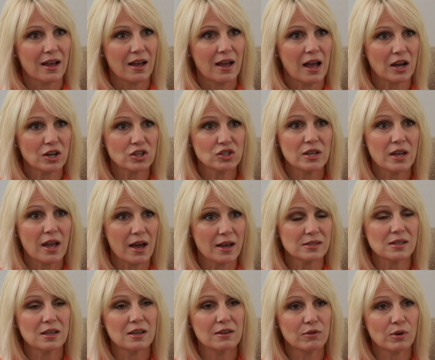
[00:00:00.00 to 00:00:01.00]
actually
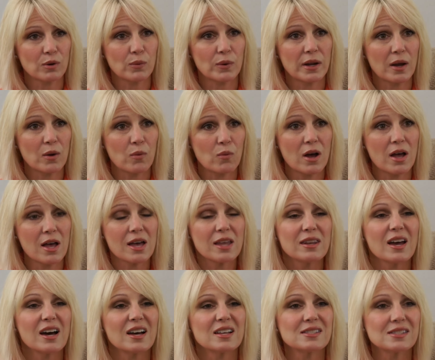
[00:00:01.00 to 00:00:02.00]
asking for what I want and
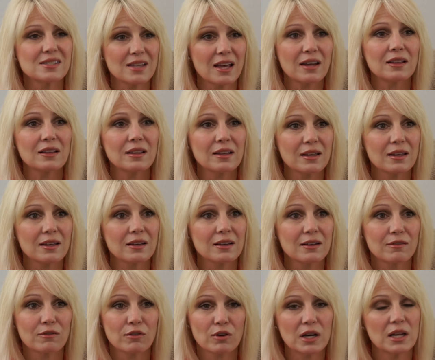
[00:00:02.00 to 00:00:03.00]
not settling
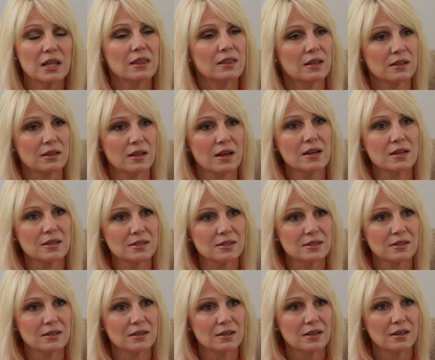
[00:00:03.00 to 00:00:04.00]
for anything less.
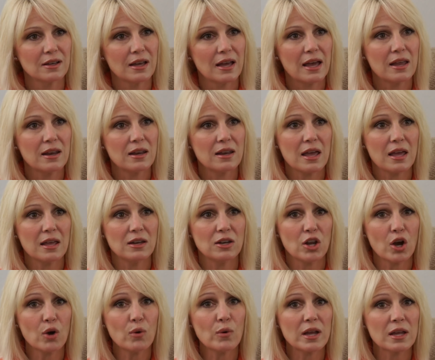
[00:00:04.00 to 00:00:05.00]
And
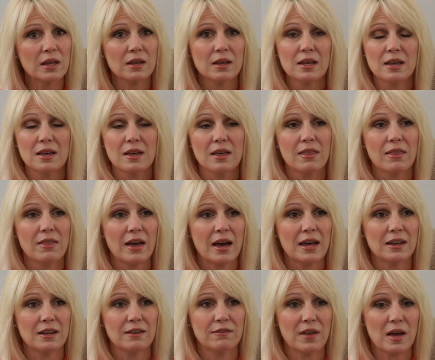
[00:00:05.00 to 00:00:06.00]
knowing
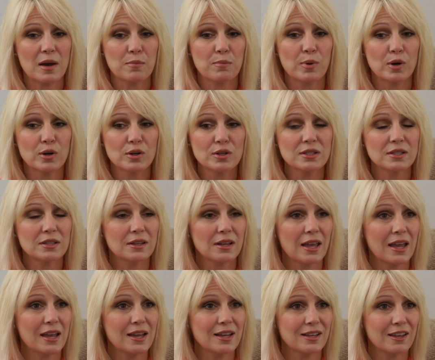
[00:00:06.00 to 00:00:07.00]
that if that person
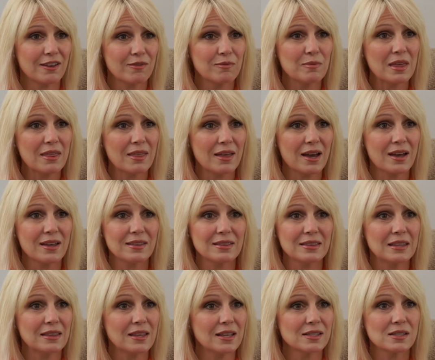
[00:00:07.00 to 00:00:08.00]
can't give me that,
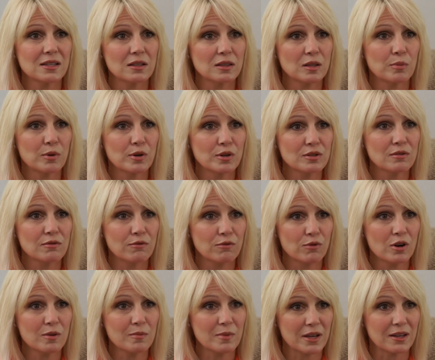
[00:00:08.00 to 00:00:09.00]
then that's not the person
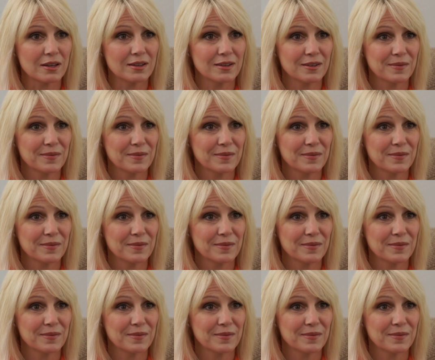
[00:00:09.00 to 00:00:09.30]
for me.